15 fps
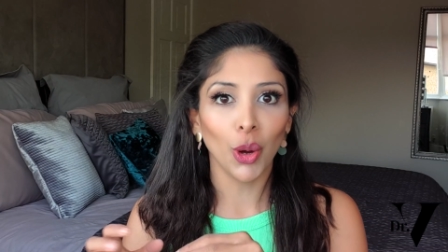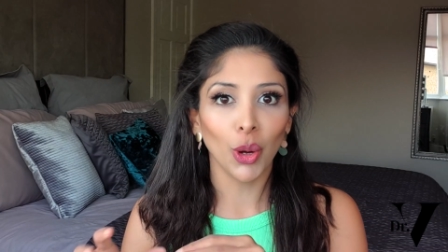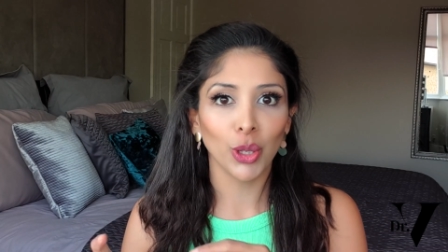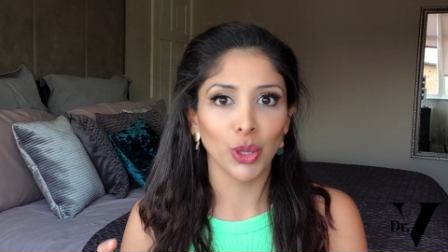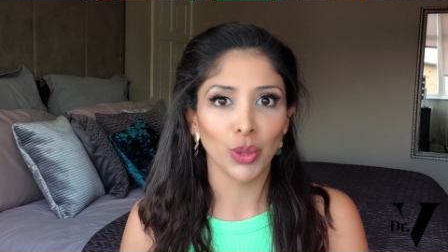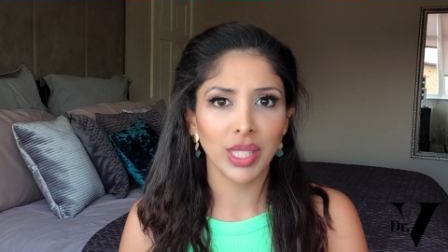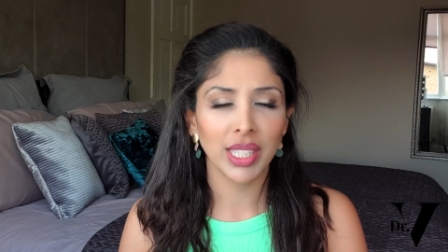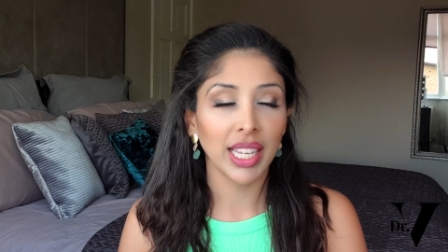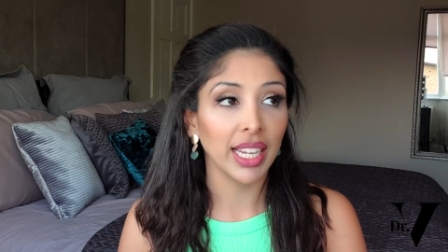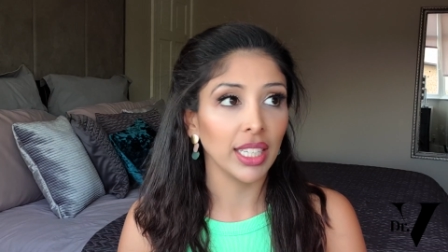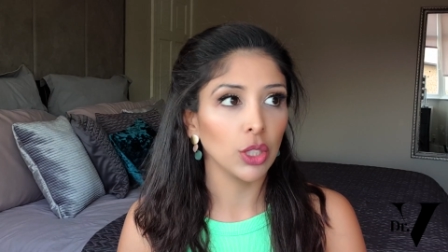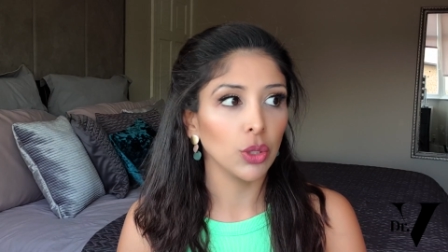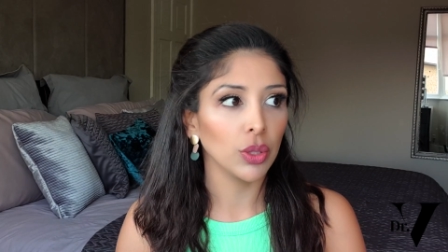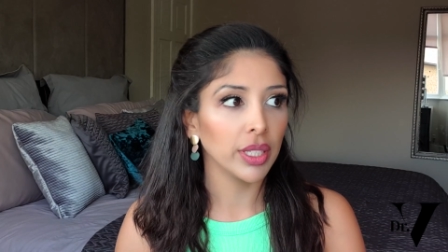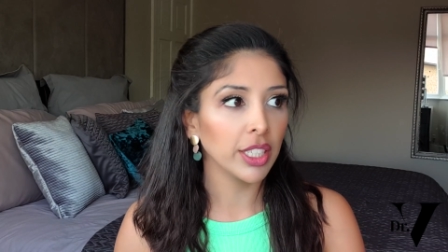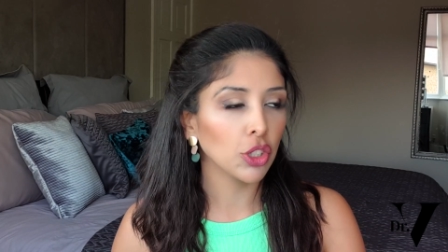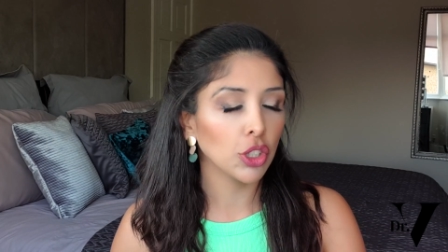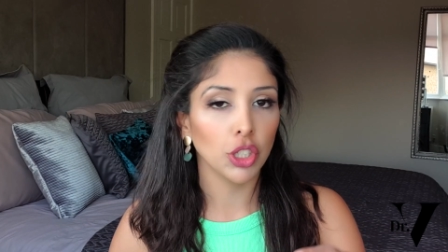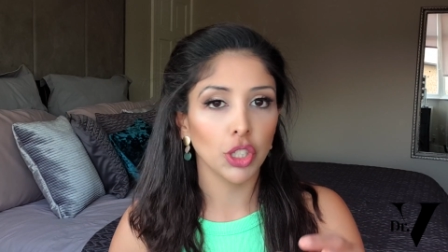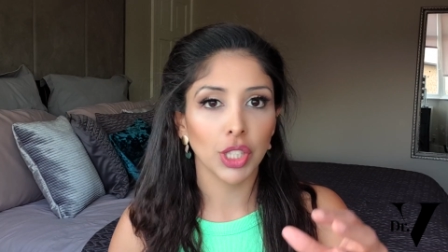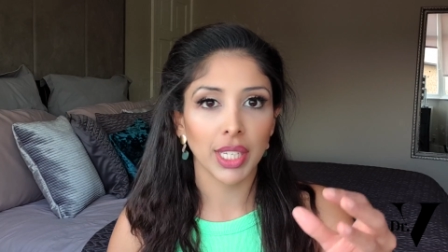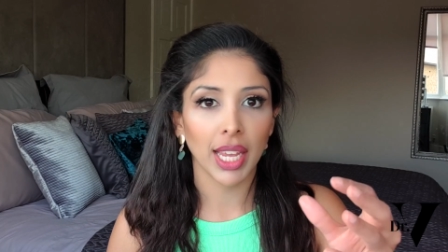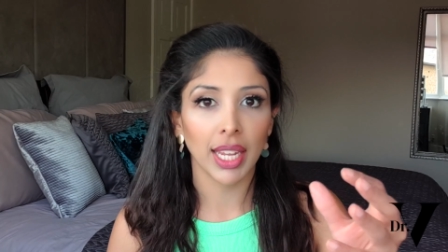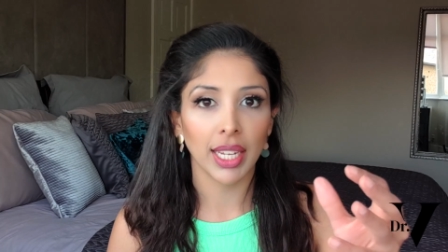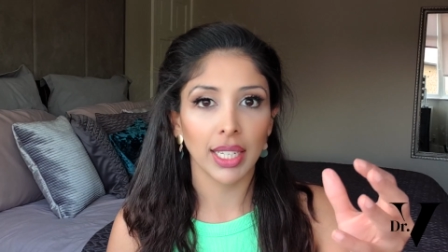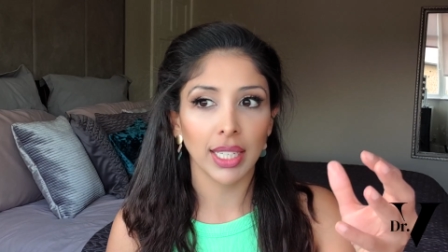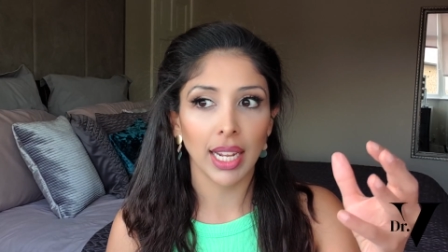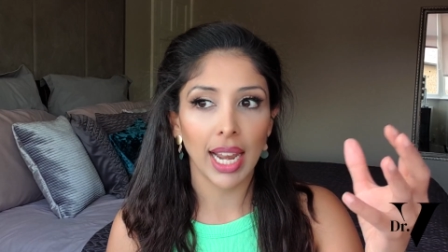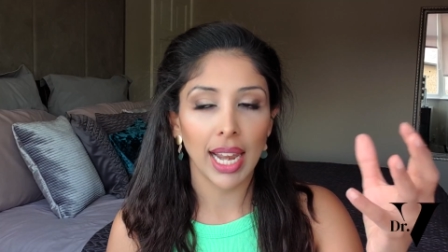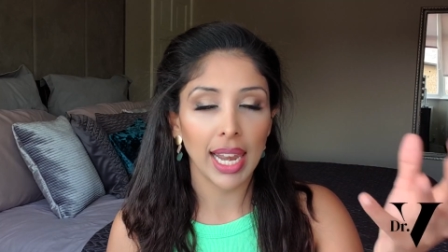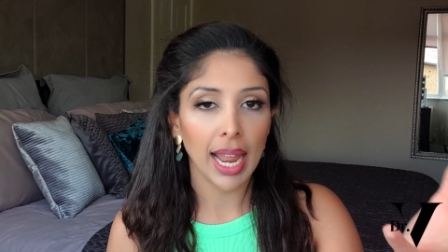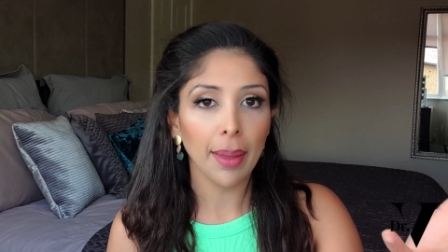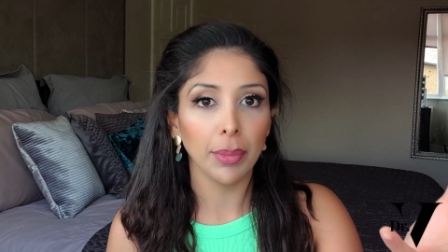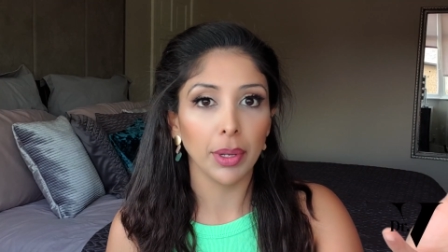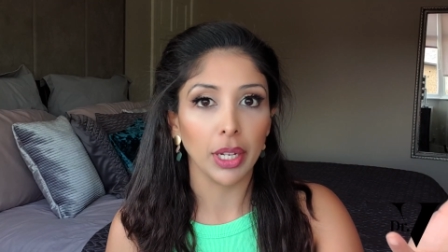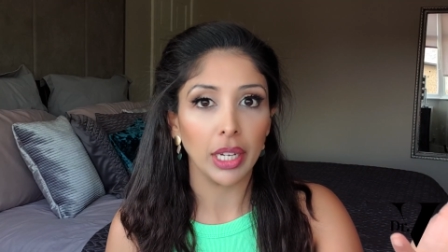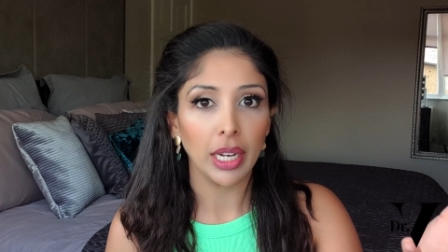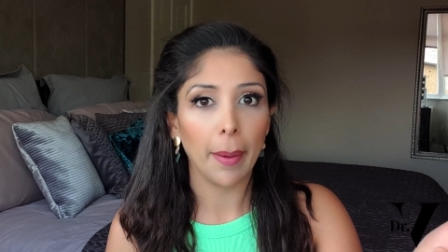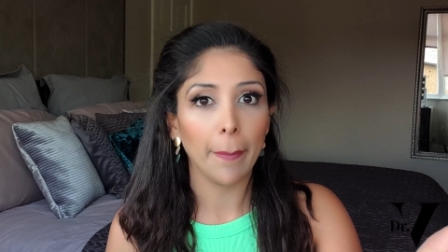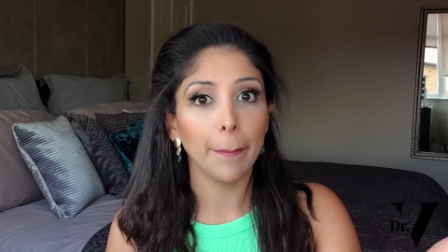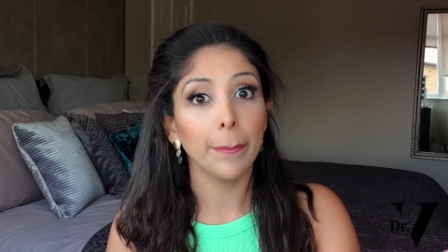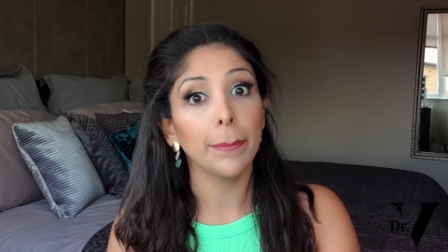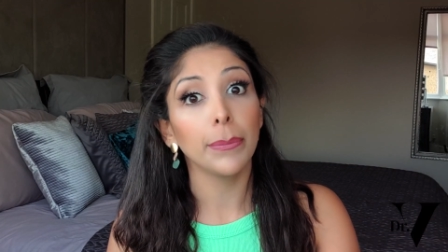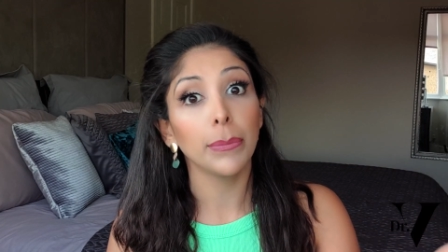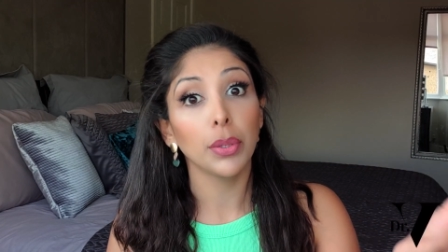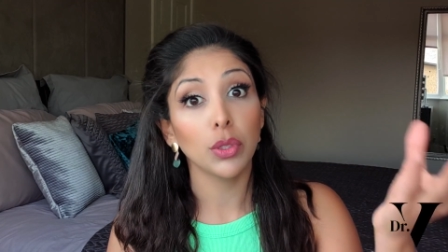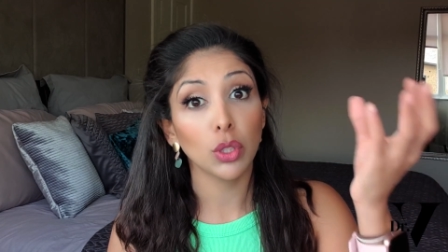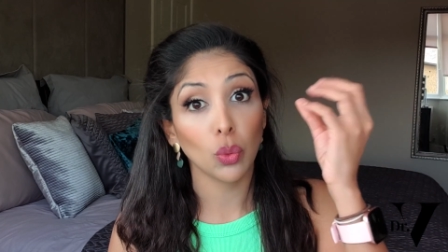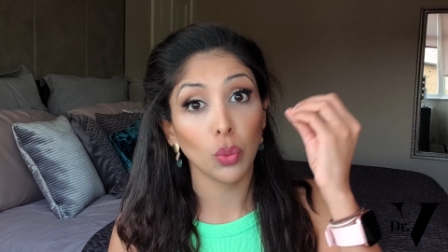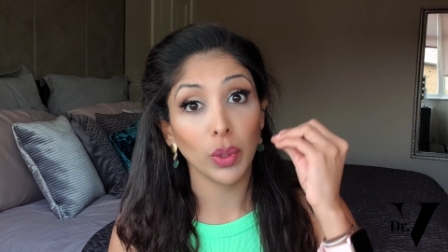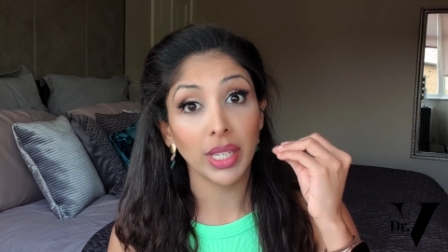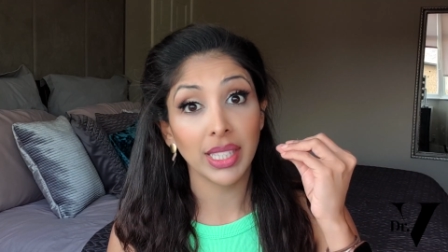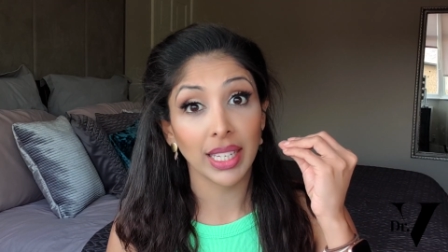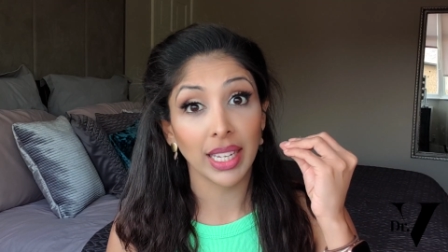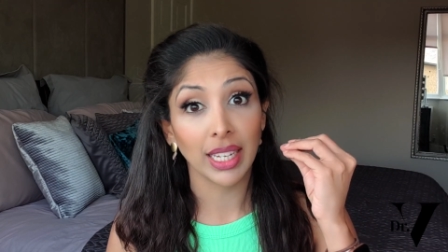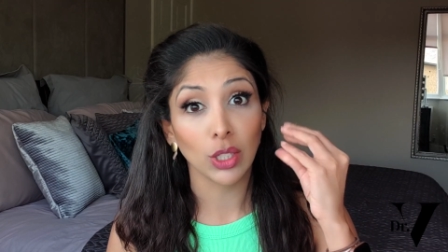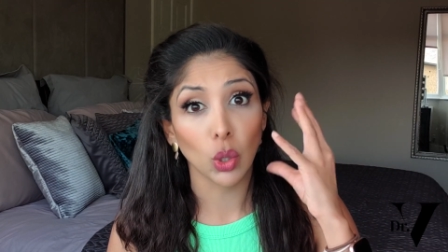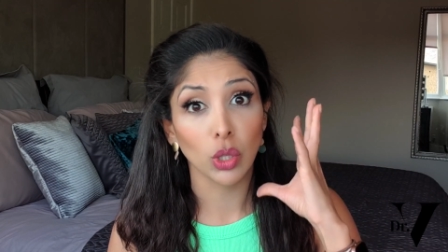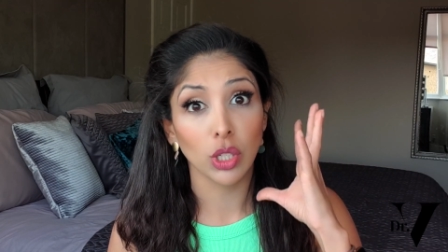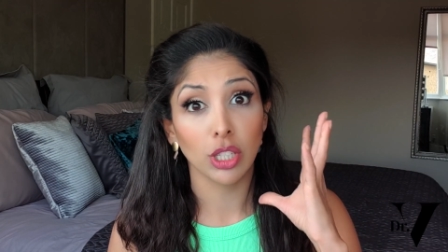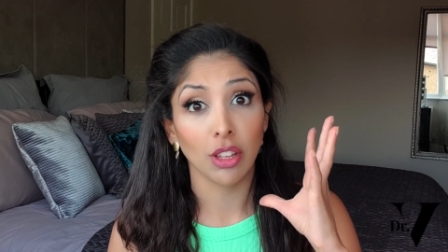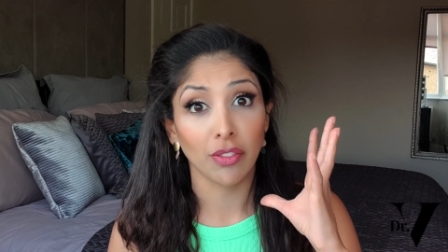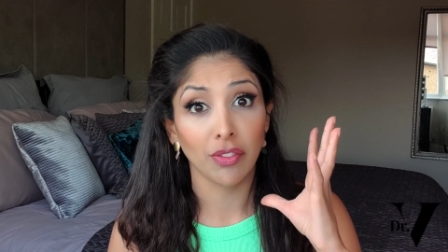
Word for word: on your skin. You're literally just getting a lemon and squeezing it onto the